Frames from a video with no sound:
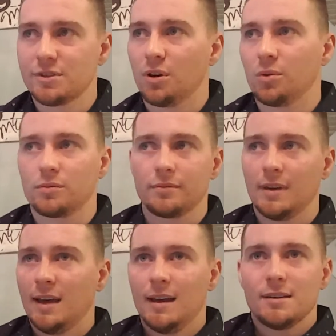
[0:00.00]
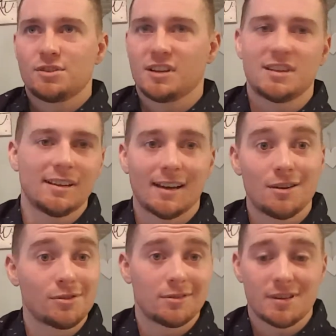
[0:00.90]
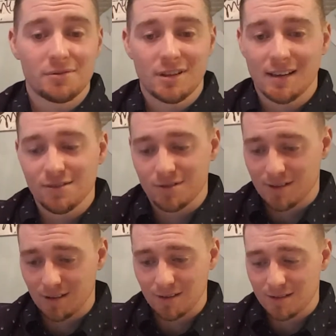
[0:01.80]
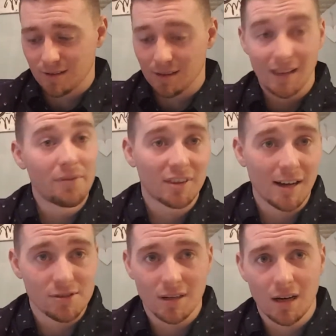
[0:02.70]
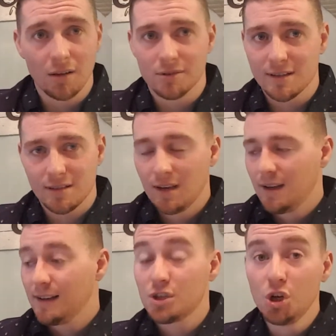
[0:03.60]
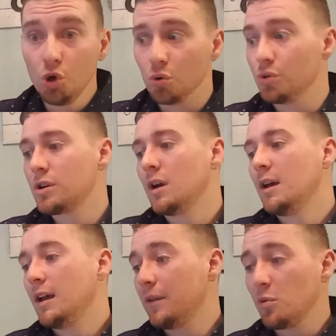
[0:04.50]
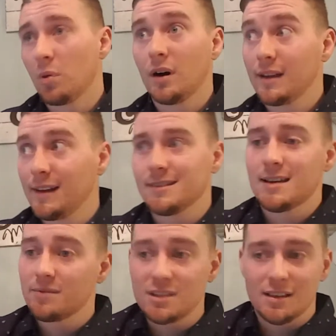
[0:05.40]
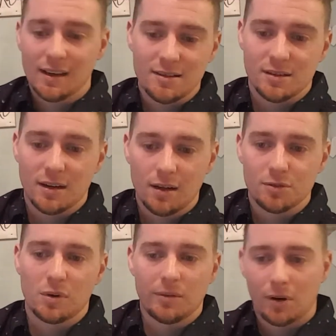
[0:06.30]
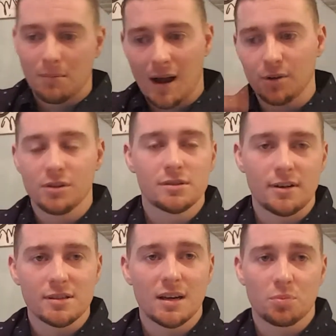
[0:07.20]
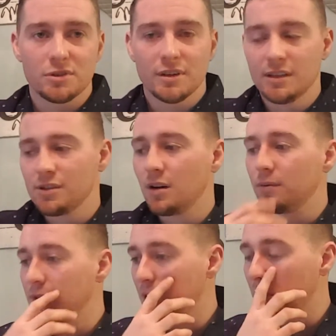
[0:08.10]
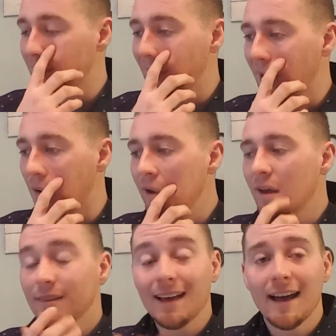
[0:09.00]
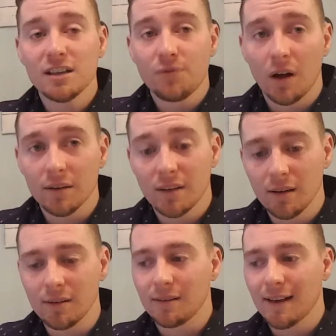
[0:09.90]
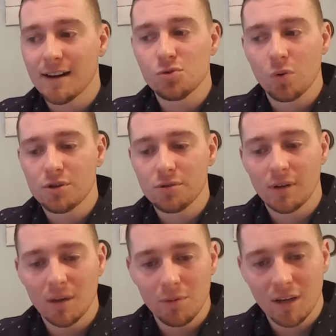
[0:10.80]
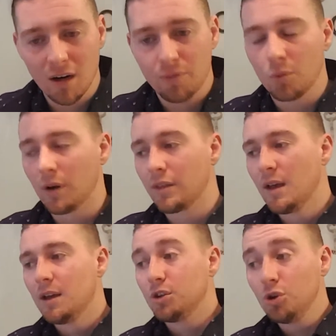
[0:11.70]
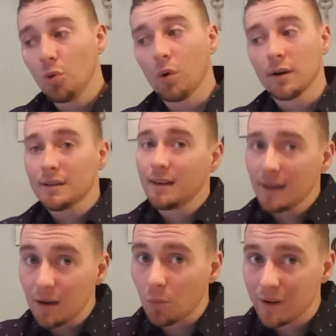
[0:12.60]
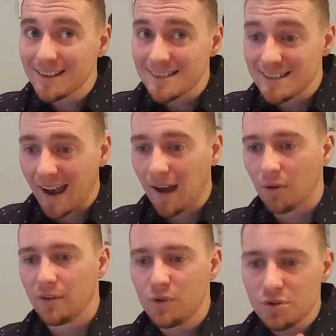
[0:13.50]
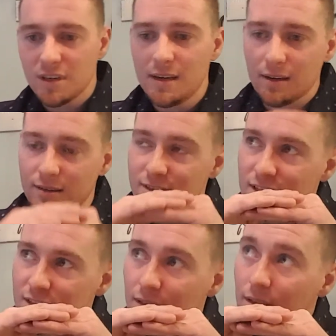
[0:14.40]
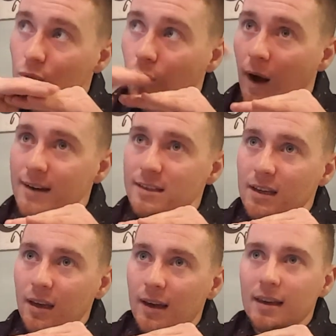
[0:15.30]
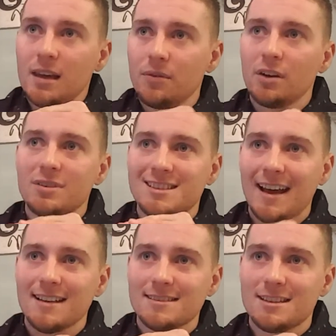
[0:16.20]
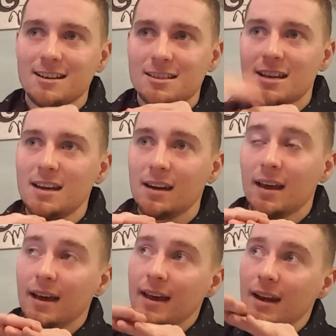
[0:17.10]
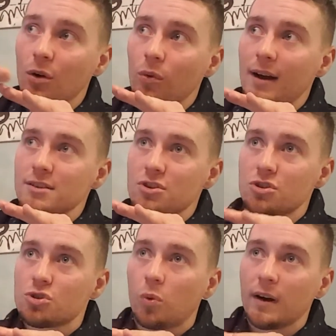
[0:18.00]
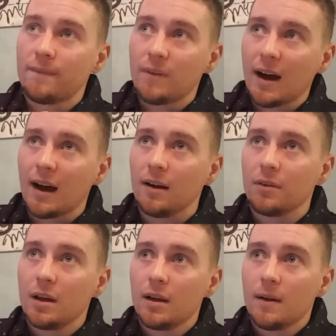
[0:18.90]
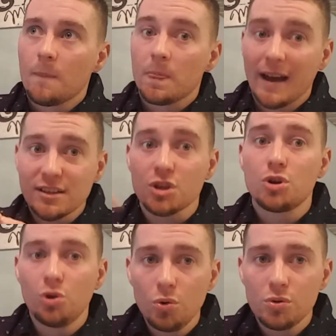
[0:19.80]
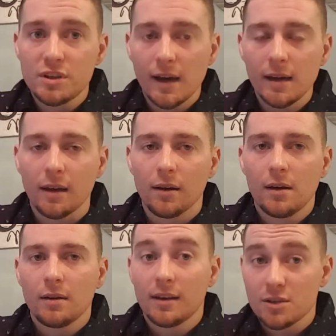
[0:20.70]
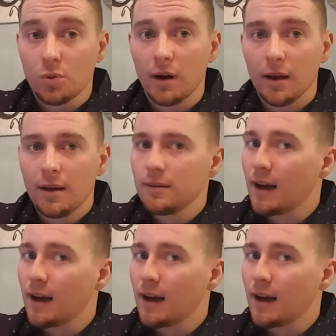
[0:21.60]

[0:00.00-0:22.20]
So $16,000, $17,000 to $11,000. That's huge. And if you bought in at $17,000, whatever amount, you just lost that percentage of, going down. That is volatility. That is what you need to be careful with. You want to get it when it's down. If you see it consistently rising, even if it's at 16 and it rises to 25, that's a huge gain. Guess what?